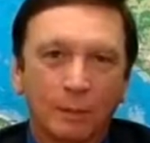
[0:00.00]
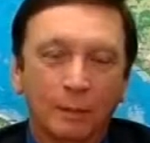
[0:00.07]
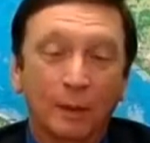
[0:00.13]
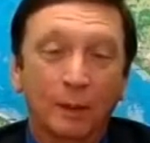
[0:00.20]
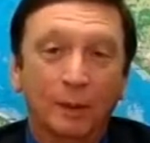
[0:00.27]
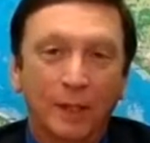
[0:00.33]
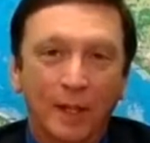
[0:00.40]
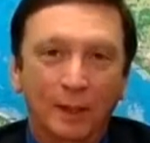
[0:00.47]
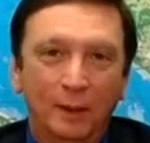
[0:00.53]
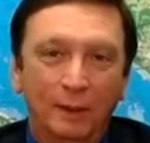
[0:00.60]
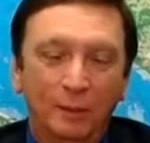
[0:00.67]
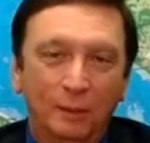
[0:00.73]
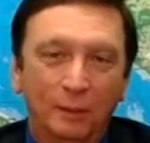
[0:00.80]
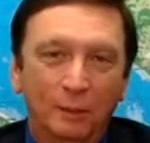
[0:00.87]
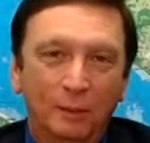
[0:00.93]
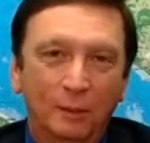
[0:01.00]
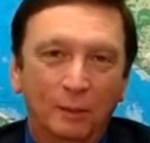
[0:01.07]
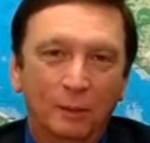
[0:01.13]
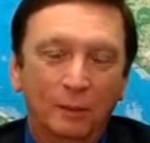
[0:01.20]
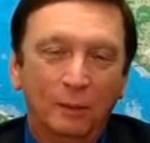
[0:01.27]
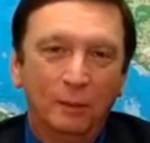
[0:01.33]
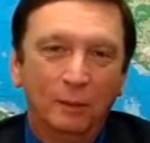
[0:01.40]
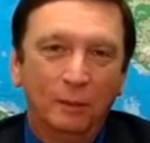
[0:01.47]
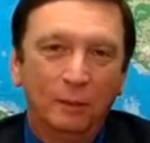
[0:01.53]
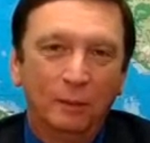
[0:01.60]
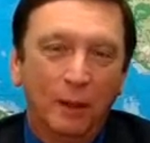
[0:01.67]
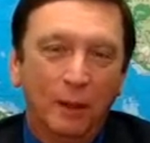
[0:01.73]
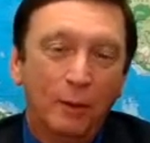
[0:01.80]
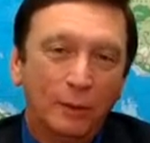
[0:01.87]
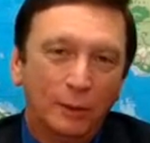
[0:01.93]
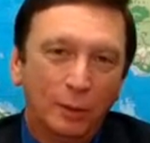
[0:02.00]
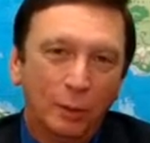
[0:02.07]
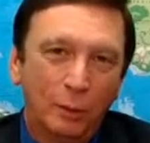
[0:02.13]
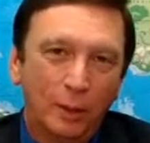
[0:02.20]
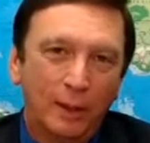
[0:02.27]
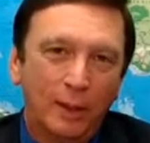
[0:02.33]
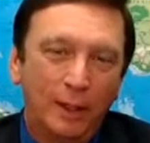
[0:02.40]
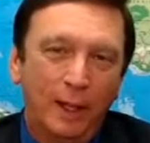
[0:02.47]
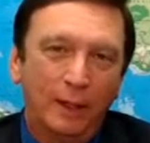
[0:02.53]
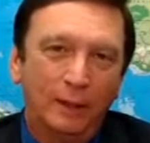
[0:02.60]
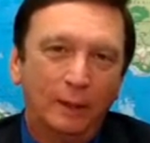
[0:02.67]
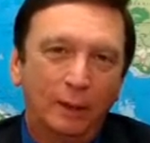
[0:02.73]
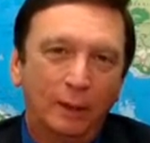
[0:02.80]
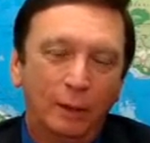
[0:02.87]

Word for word: Well, thank you. I also wanted to ask